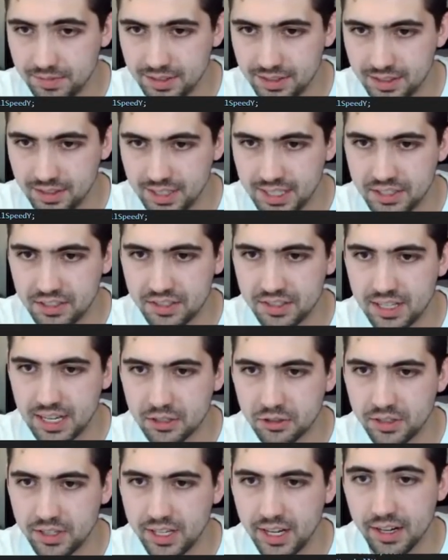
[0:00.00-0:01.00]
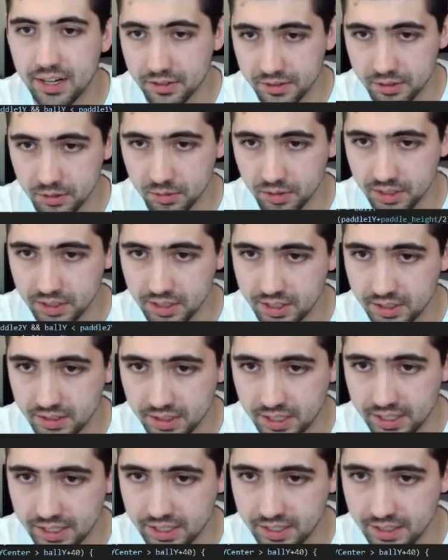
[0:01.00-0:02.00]
let's just actually get into it, because
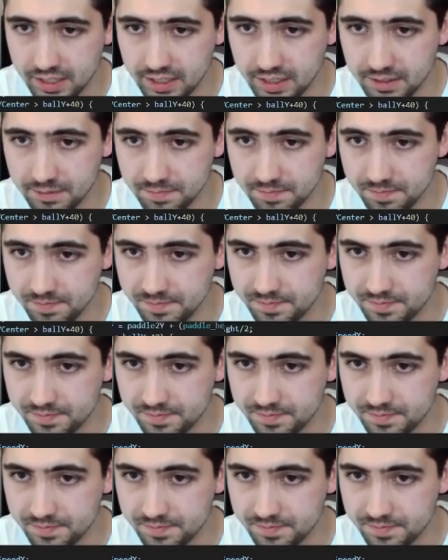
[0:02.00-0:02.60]
I can